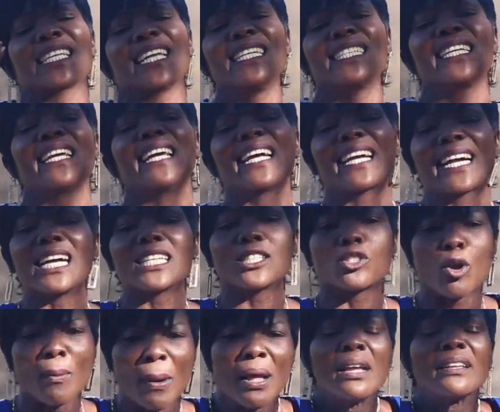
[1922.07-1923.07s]
and her
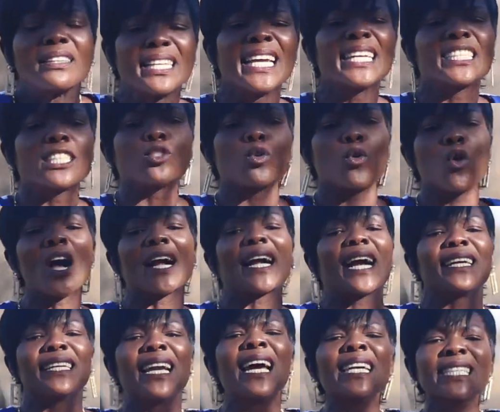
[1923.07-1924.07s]
customer, they had to
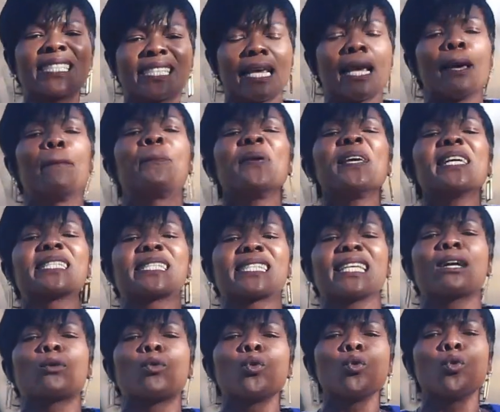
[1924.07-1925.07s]
organize a big
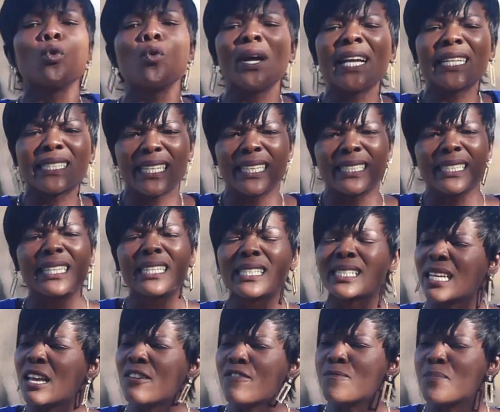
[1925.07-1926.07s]
sekuru who works at
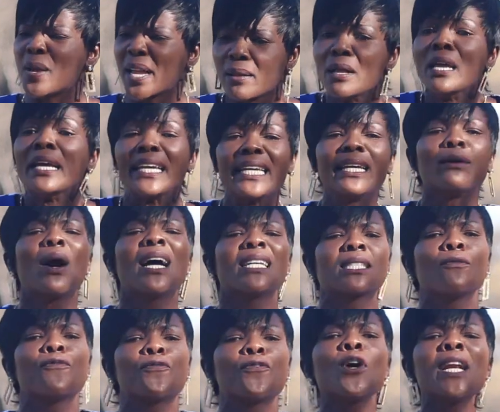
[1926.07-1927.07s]
Reserve Bank. He was
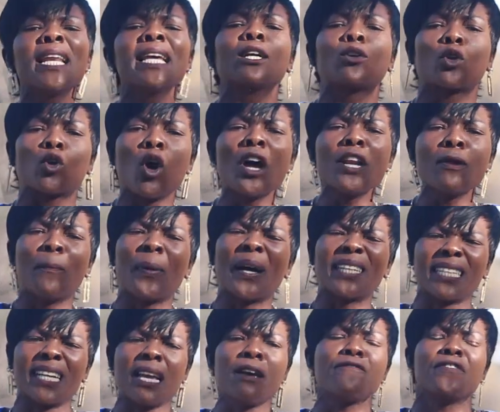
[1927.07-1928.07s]
fully grown,
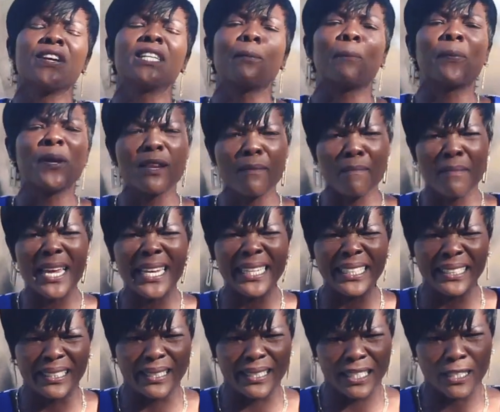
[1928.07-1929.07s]
but he haven't been
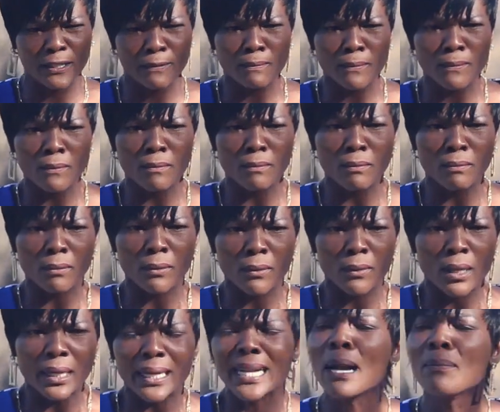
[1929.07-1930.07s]
married.
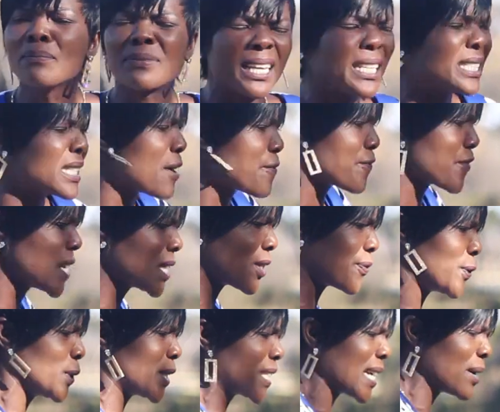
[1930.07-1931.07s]
Come, there's a
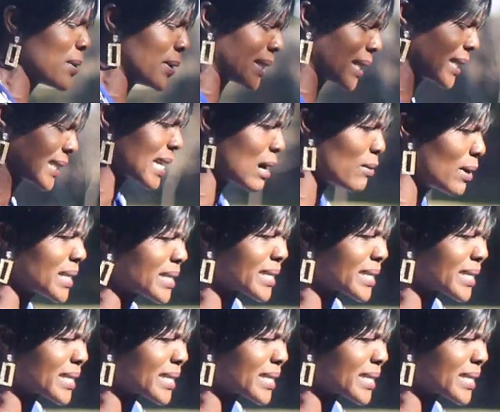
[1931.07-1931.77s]
faithful child at our